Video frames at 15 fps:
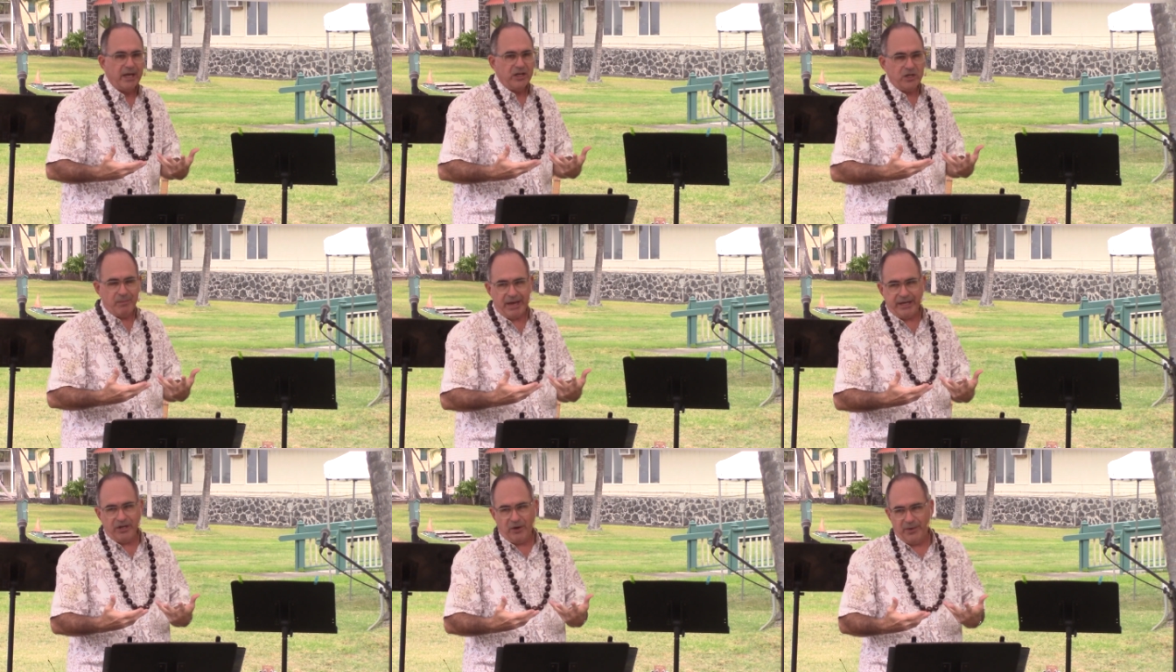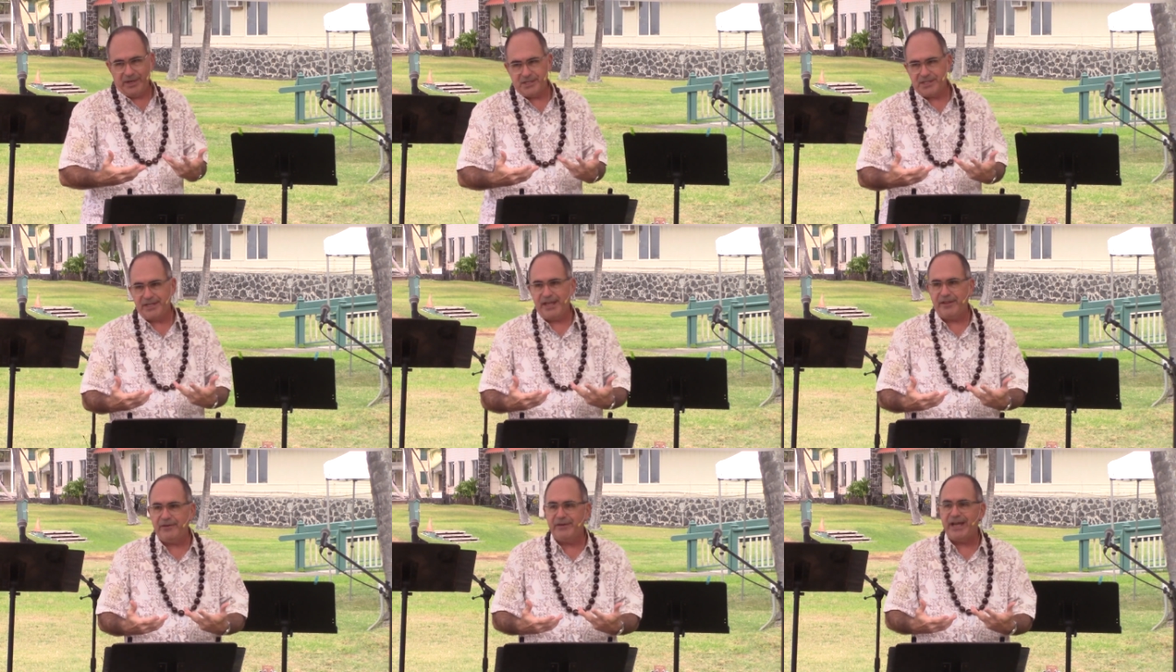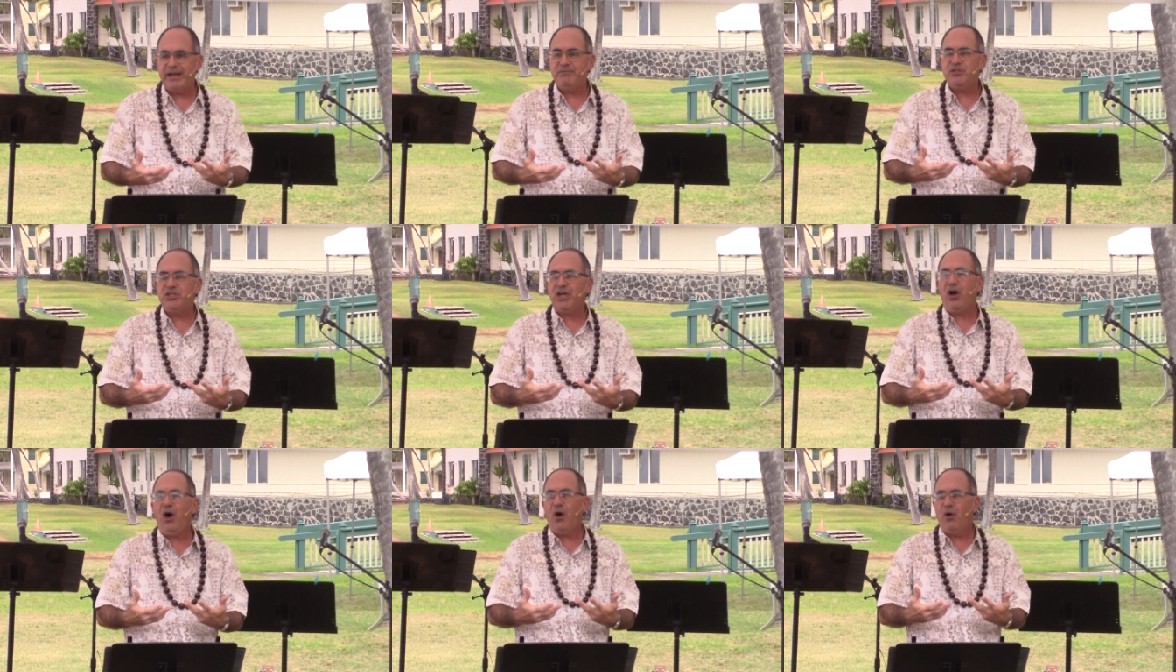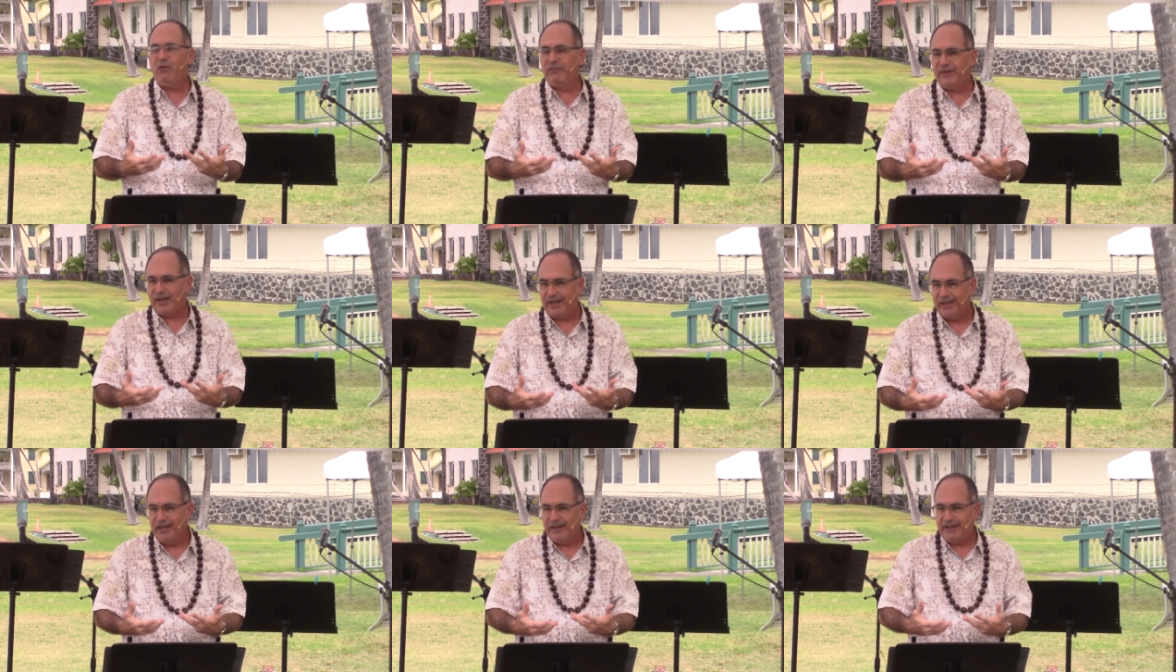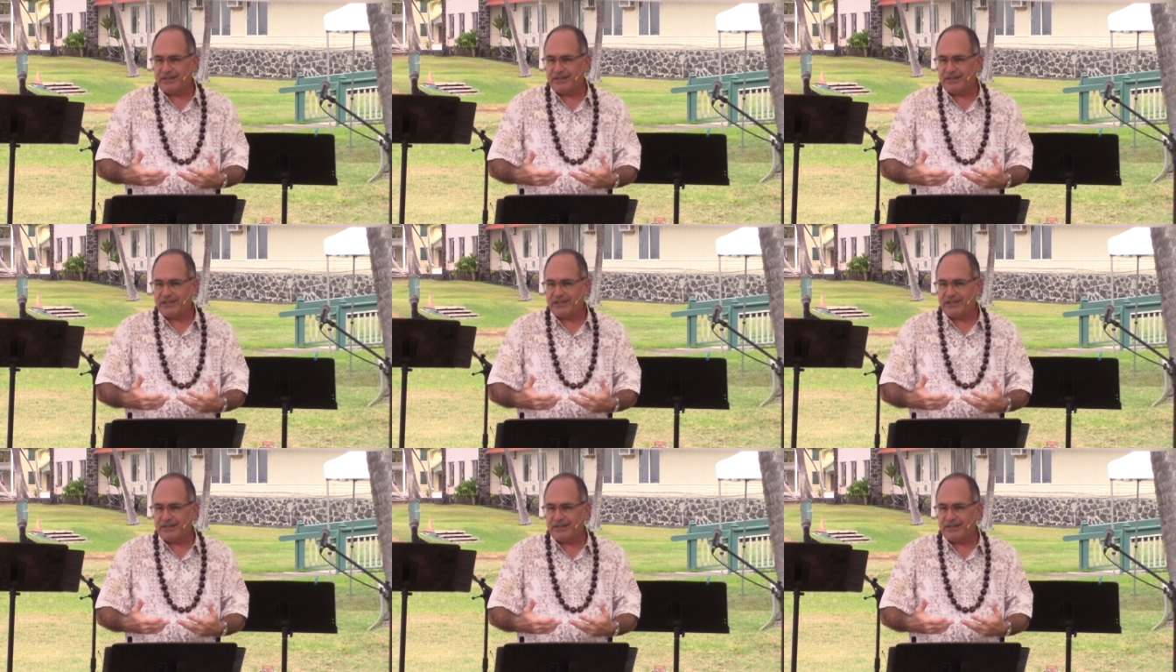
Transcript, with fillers: You may know it as another name, Jehovah.